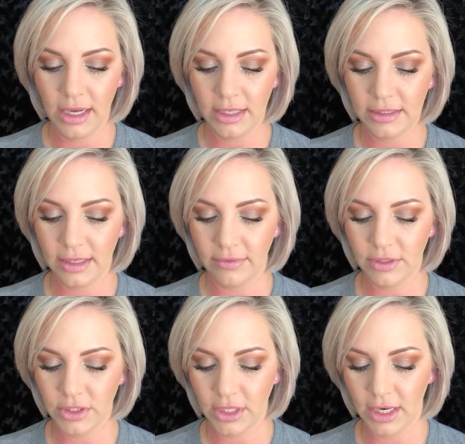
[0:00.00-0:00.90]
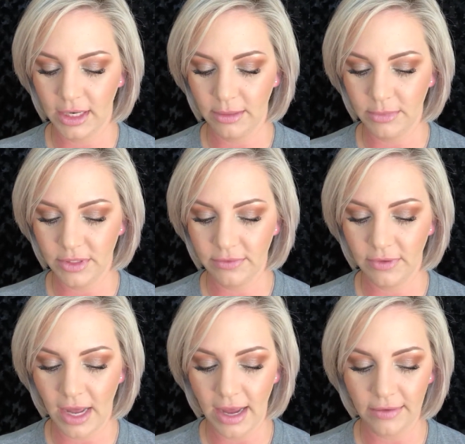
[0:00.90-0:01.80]
7 times
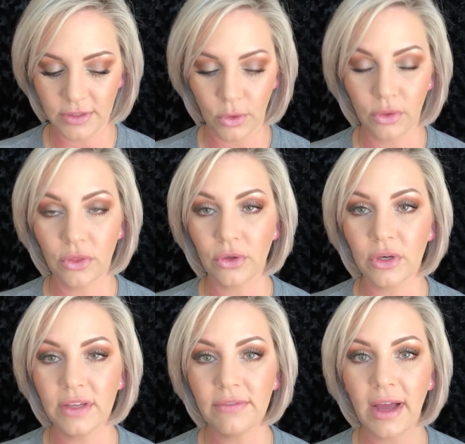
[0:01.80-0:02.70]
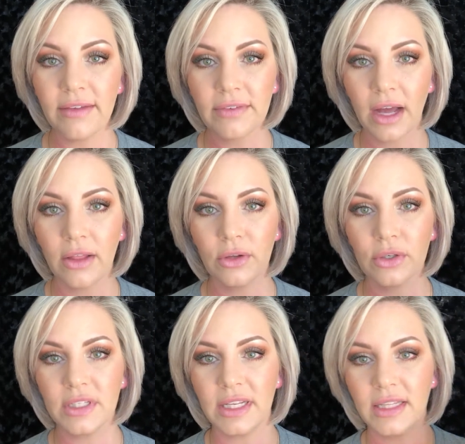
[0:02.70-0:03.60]
5, so 35
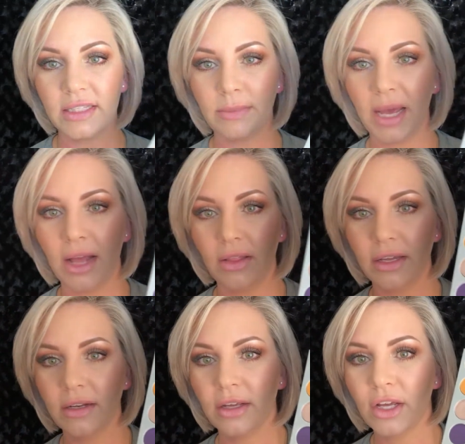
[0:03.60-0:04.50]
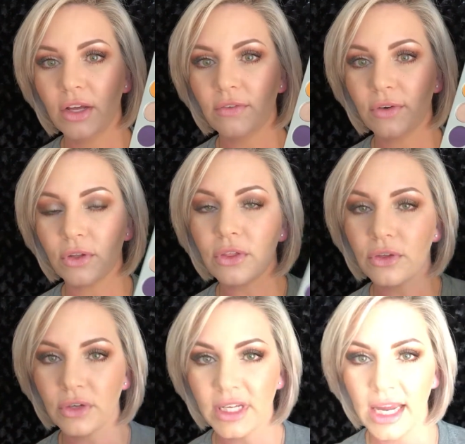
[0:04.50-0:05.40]
colors in this palette for
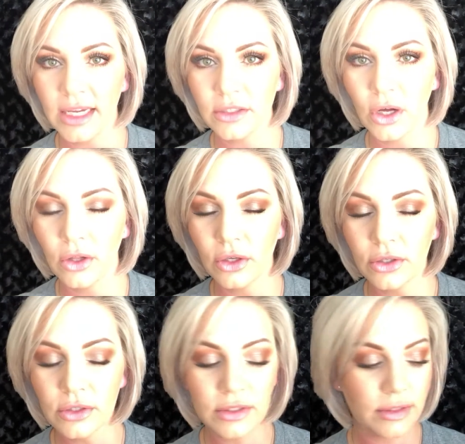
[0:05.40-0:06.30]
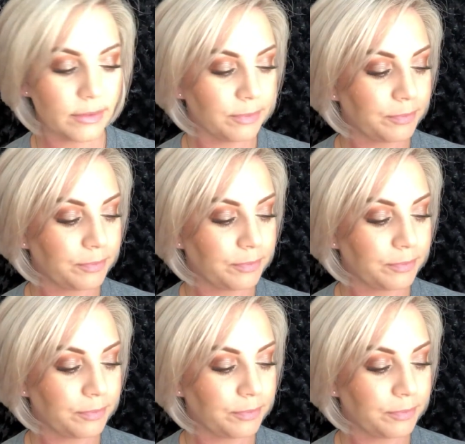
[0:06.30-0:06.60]
$38.